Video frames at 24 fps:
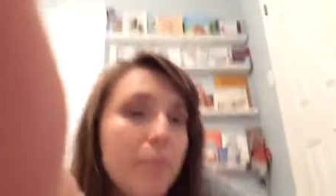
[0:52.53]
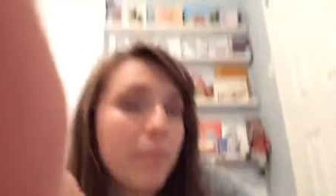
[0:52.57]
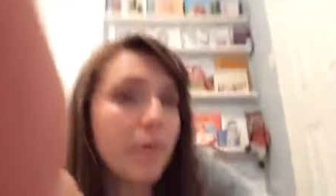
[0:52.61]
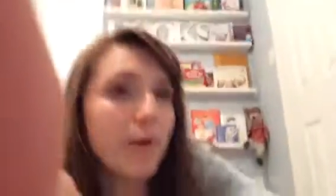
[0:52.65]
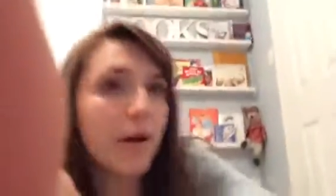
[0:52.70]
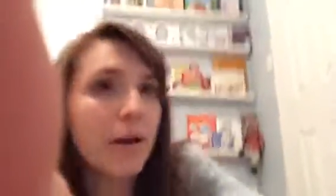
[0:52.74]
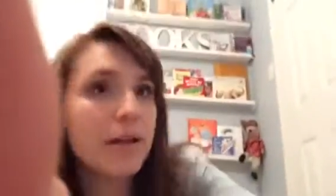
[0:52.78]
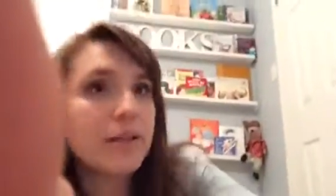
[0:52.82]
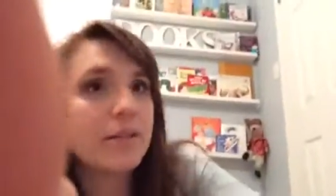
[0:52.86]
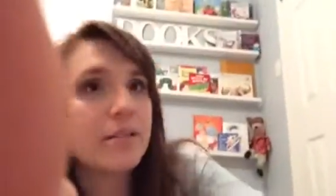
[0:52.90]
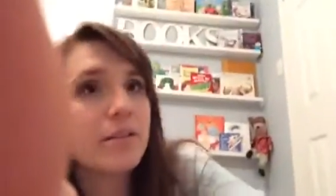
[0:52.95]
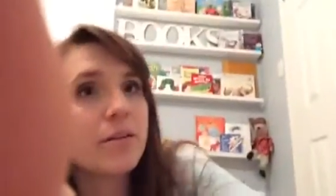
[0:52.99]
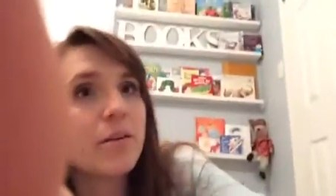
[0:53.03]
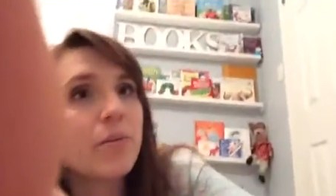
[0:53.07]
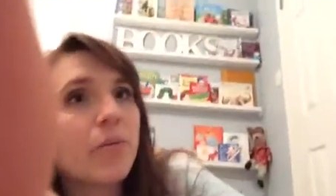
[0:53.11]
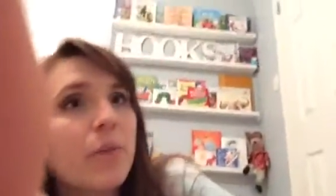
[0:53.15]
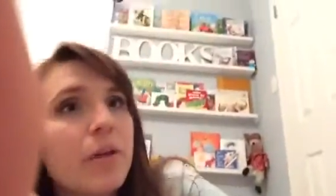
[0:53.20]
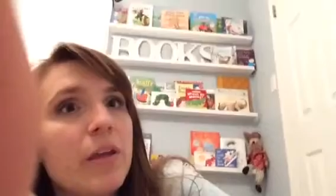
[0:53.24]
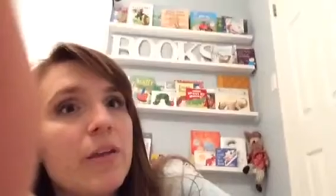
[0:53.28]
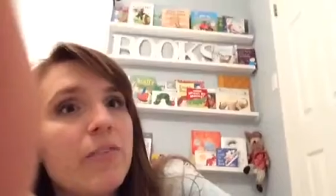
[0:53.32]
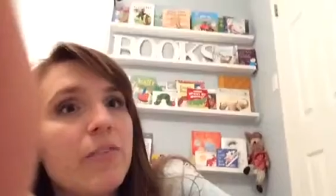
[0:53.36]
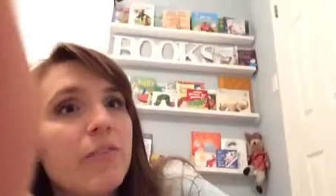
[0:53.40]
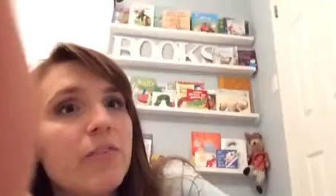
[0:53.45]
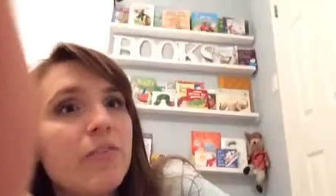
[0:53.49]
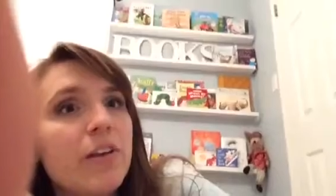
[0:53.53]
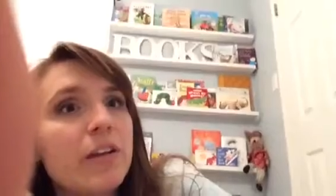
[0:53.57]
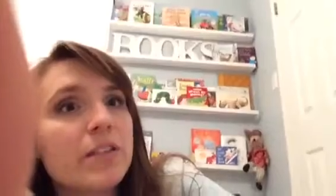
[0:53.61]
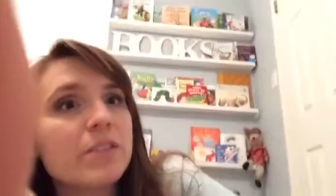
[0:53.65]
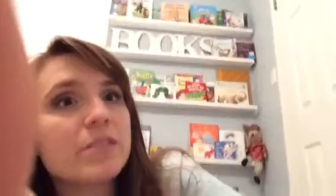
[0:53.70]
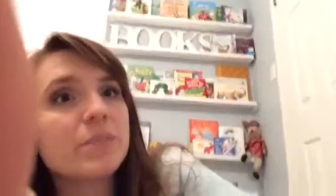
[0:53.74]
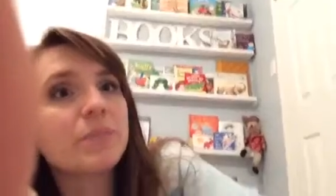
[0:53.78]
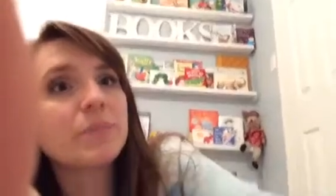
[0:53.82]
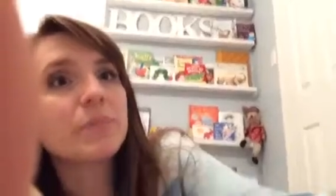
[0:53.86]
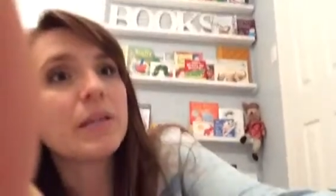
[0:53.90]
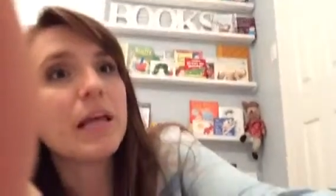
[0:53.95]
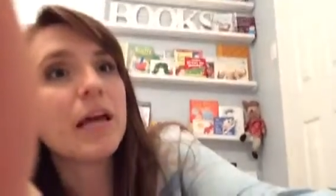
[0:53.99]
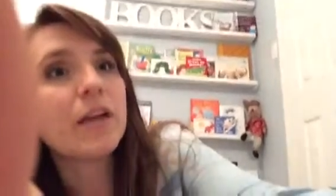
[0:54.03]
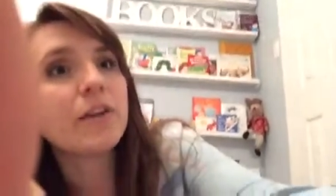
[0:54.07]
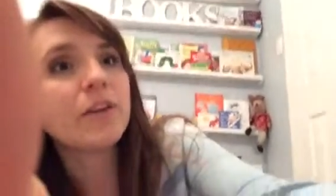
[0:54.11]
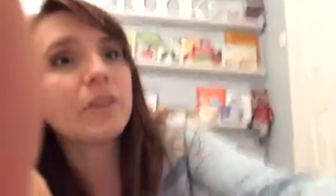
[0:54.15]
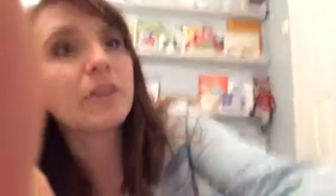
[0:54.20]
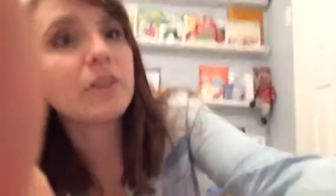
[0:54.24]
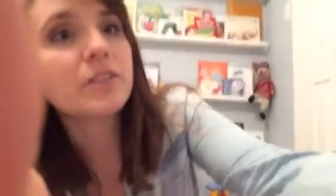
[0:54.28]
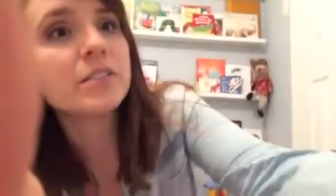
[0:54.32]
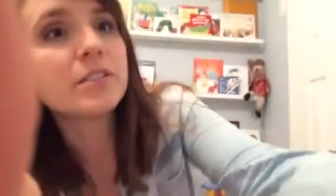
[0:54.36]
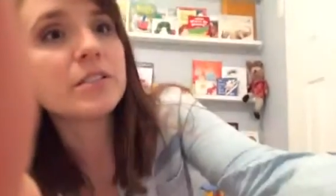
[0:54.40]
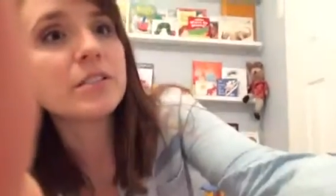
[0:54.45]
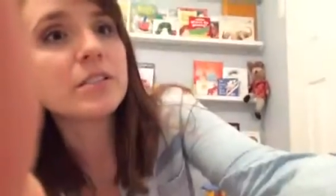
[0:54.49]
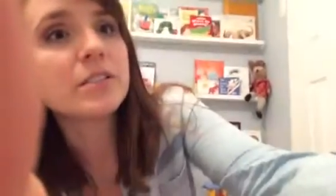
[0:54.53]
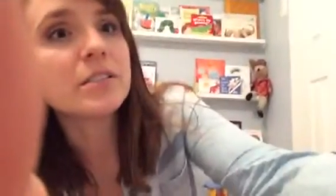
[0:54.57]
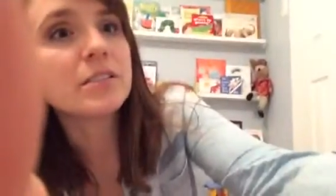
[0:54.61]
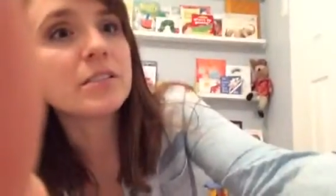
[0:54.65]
But we even found some letters and